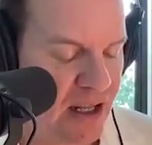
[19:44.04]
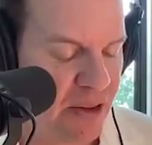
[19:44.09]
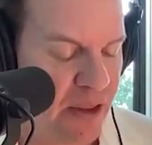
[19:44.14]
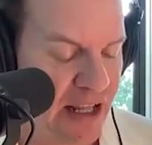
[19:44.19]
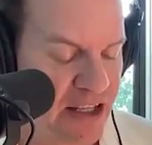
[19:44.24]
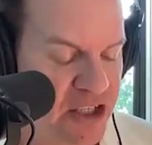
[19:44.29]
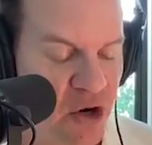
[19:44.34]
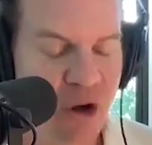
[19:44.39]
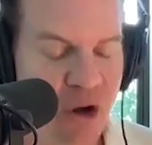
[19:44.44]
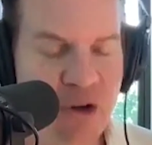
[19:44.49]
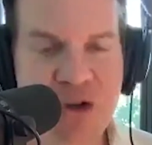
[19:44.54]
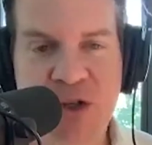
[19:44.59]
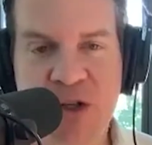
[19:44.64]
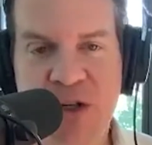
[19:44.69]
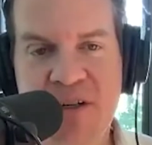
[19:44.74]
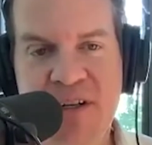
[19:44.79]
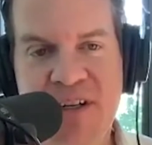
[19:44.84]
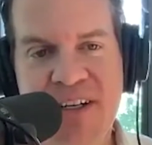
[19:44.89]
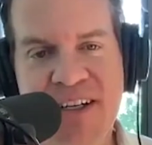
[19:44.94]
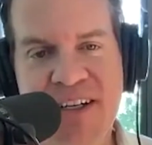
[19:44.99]
That's
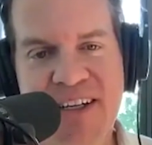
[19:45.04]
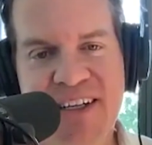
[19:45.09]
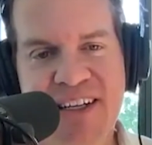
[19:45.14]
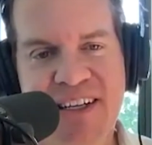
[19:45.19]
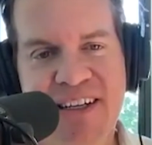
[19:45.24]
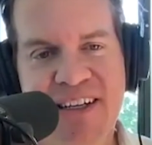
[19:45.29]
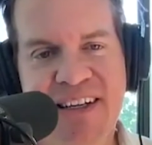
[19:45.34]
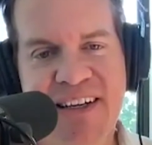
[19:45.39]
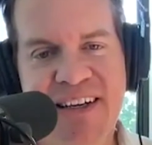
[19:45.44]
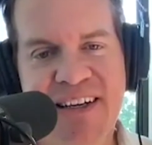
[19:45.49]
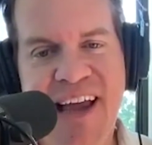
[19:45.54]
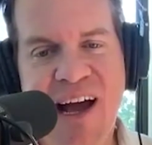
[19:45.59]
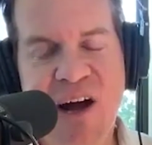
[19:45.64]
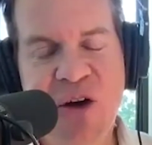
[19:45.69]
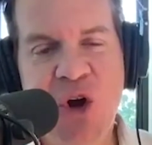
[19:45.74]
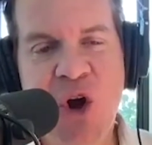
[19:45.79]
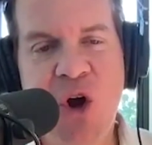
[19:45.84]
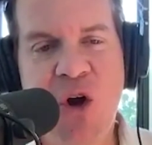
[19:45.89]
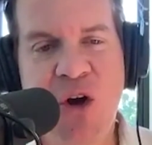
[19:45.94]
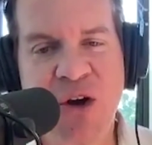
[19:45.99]
culture. Now
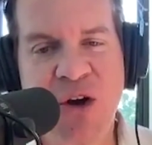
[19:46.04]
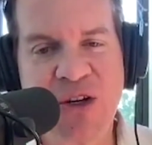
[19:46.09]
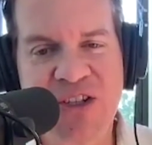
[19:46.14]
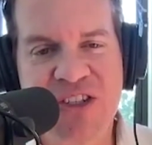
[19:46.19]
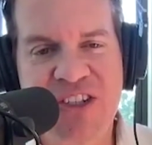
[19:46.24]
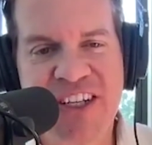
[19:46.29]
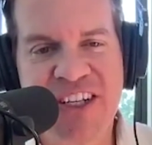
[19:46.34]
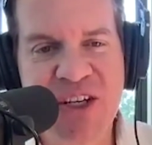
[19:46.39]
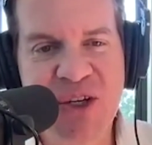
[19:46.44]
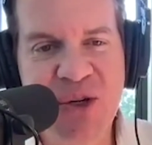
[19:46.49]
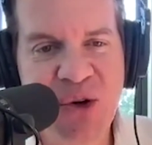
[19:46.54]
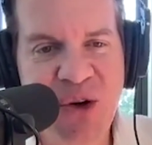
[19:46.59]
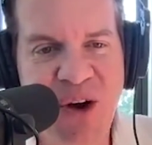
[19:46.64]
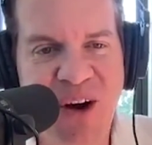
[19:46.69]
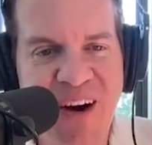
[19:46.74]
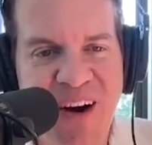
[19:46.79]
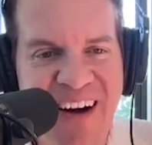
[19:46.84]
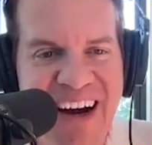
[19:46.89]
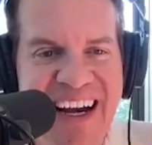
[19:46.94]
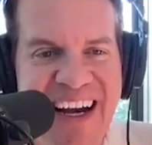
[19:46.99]
cars.
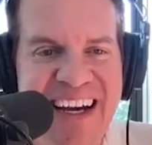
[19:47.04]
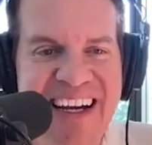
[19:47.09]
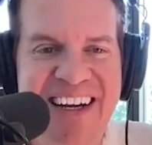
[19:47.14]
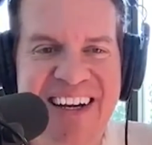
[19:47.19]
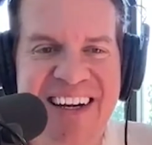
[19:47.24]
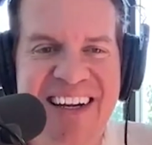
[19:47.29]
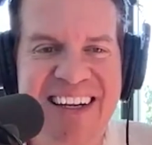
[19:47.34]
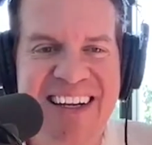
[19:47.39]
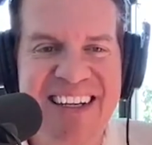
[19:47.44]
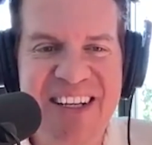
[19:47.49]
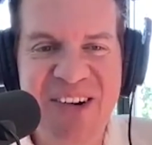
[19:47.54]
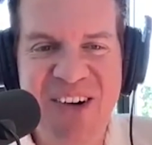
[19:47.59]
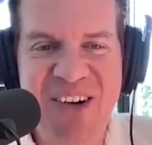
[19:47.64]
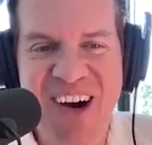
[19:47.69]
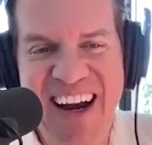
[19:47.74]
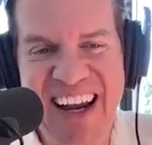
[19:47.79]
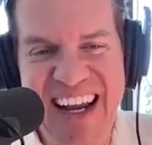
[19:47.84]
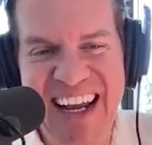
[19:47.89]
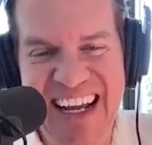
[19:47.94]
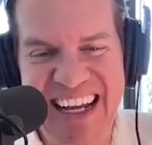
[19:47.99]
I
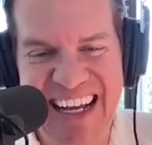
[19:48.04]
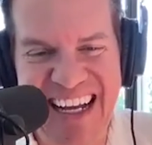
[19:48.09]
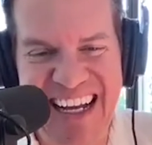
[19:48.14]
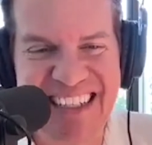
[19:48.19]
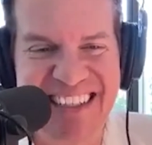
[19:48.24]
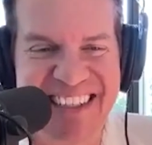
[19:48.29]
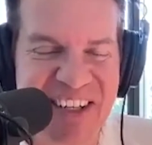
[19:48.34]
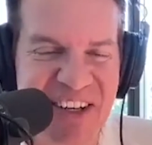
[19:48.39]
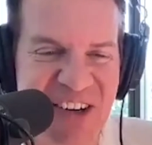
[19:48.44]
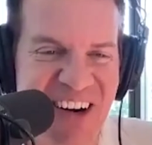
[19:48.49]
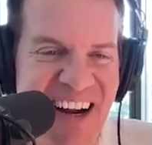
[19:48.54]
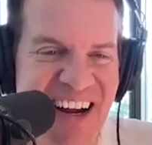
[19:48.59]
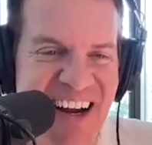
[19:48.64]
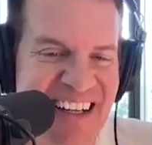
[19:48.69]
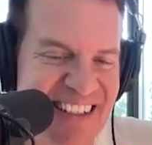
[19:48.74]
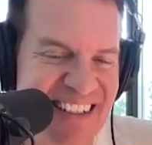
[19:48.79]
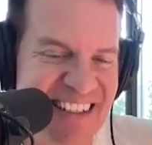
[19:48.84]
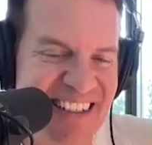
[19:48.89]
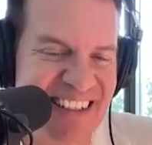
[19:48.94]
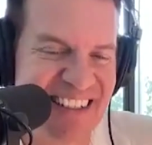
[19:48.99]
see your
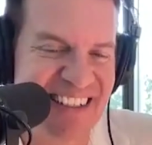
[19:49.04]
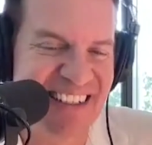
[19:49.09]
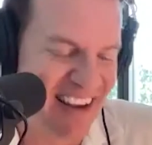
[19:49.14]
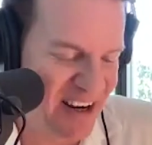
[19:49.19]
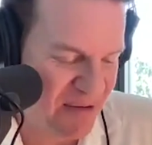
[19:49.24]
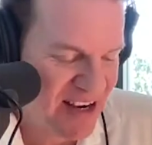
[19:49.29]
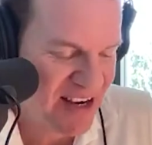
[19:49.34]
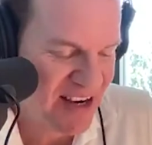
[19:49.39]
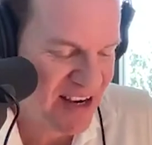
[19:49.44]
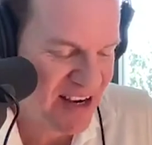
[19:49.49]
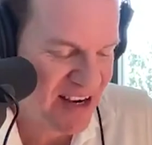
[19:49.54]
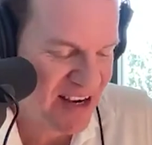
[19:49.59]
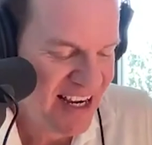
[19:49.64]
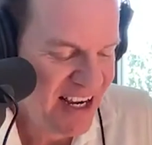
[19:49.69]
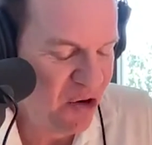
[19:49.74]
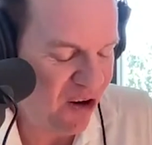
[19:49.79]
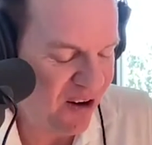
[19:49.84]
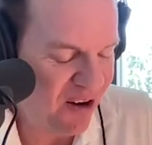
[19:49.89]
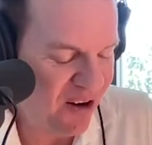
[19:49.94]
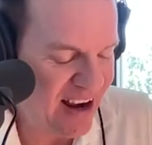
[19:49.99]
eyes light up.
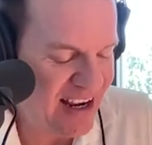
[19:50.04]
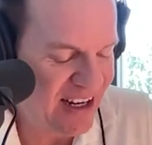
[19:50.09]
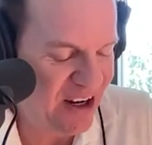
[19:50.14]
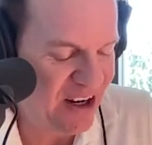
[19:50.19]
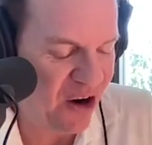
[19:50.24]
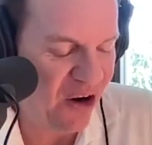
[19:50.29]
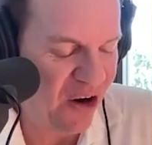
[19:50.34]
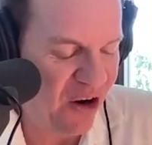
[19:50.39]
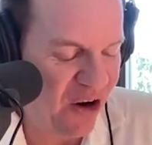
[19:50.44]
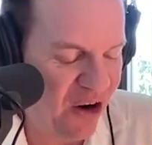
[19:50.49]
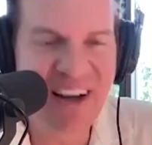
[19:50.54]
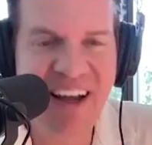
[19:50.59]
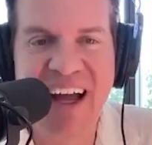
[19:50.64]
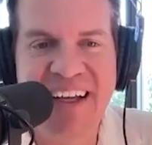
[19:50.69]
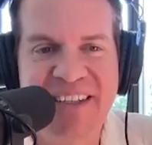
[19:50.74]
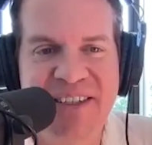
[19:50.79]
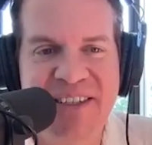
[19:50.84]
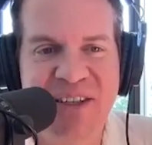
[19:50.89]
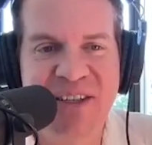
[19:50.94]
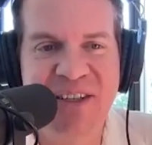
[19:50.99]
You are a car
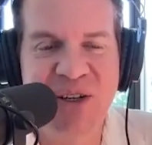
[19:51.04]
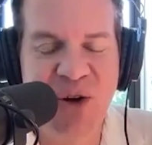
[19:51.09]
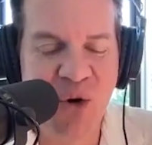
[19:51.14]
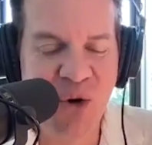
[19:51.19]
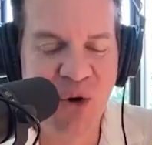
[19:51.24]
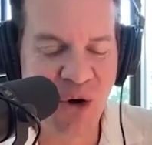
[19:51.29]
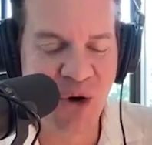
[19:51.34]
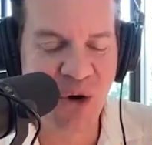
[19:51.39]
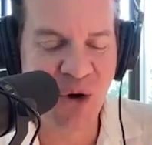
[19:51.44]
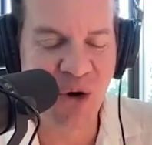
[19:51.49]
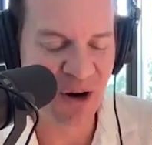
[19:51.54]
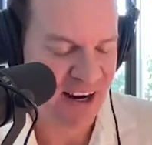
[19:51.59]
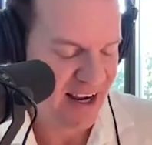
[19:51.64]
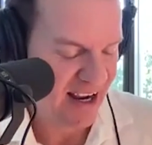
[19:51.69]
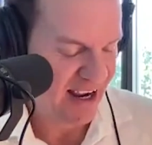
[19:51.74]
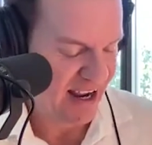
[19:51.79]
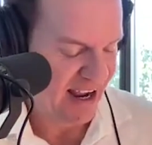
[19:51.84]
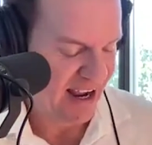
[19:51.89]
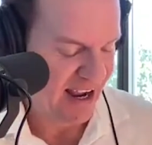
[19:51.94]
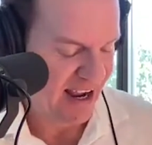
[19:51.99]
guy to the core,
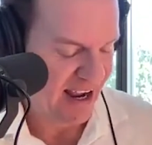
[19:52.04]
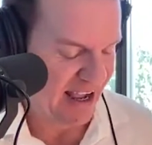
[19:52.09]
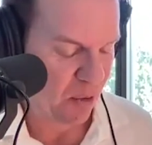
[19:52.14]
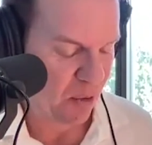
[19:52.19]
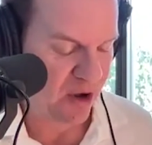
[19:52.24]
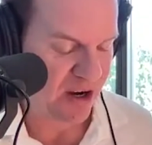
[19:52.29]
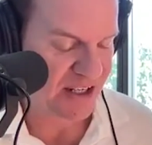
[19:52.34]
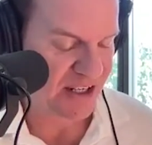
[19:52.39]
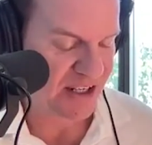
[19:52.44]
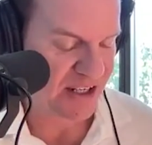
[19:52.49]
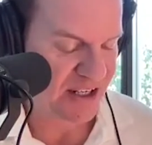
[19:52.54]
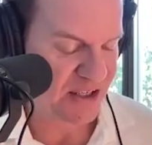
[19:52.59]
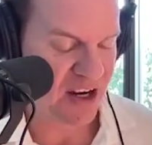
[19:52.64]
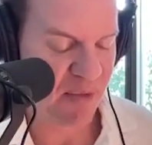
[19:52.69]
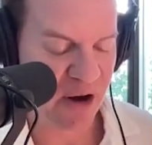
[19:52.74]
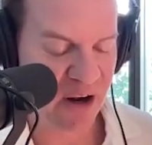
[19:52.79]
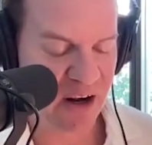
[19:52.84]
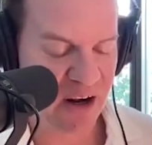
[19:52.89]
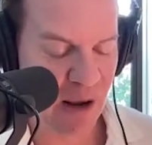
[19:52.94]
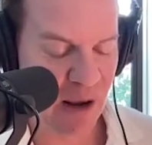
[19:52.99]
and I want to
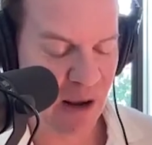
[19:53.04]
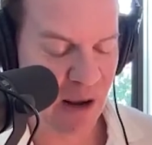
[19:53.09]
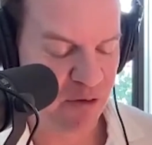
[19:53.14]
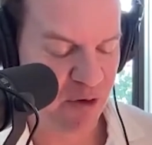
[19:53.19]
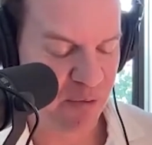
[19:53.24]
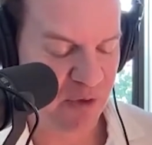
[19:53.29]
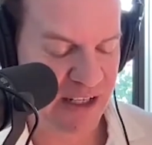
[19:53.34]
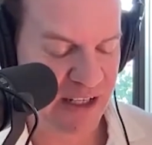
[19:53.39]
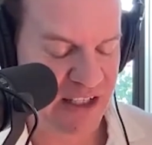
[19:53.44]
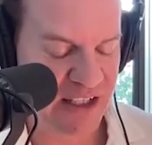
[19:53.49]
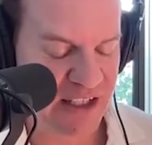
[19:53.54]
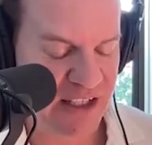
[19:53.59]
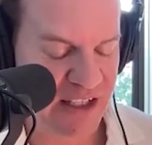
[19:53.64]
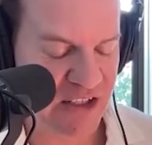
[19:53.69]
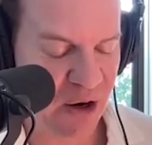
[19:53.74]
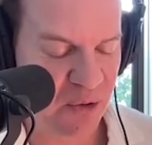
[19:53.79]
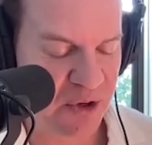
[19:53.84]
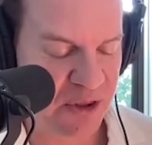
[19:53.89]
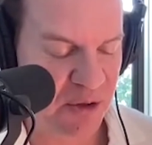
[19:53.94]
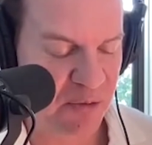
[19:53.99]
talk about a couple of them. Let's
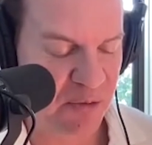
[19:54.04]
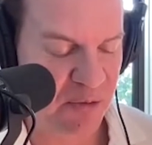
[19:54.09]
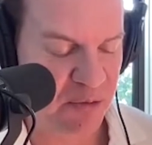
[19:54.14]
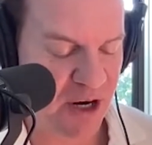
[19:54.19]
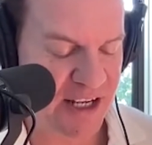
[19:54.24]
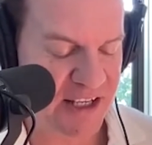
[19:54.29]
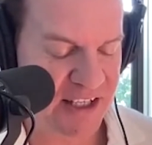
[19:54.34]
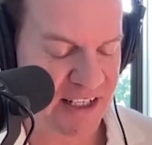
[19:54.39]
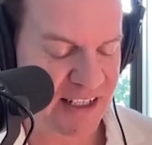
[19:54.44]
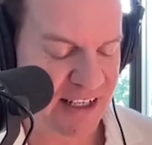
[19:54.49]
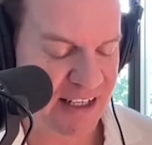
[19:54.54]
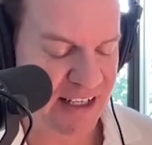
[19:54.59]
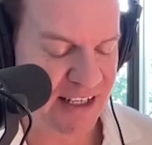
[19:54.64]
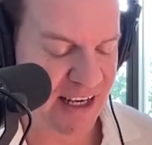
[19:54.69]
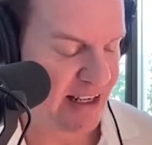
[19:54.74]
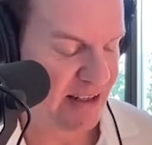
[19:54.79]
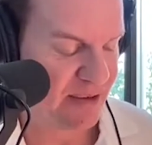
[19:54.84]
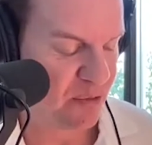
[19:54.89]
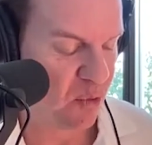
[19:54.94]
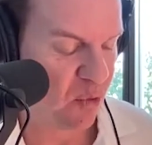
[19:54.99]
start with the present,
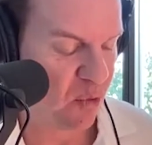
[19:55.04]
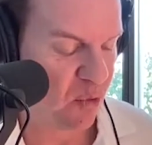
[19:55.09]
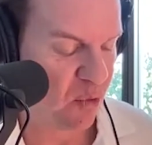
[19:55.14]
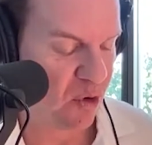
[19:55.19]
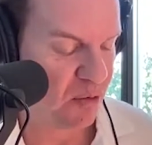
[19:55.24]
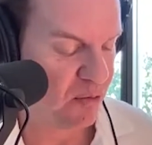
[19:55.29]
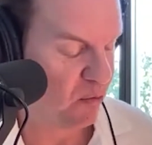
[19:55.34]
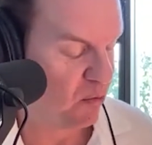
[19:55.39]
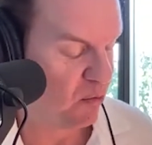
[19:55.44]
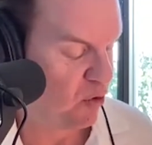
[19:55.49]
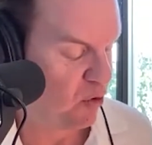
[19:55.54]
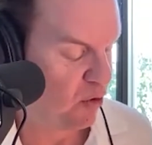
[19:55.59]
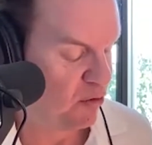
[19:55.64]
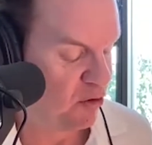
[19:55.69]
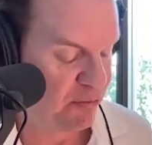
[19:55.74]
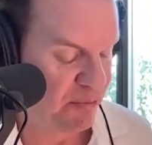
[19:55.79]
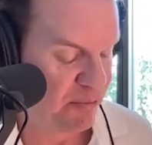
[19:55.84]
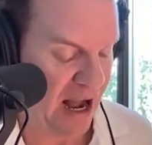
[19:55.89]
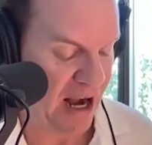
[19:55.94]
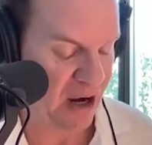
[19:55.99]
and then we'll
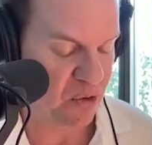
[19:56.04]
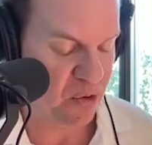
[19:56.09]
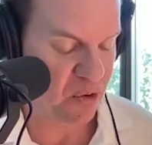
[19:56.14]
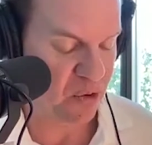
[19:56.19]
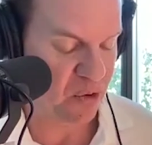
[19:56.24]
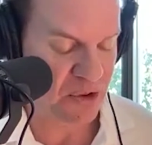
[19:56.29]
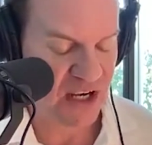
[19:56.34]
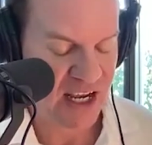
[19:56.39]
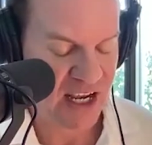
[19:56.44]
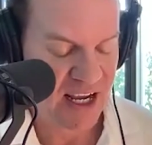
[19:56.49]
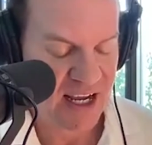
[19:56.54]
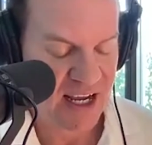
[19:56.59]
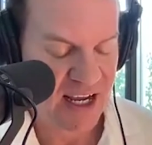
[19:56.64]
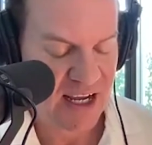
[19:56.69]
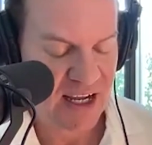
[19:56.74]
move backwards.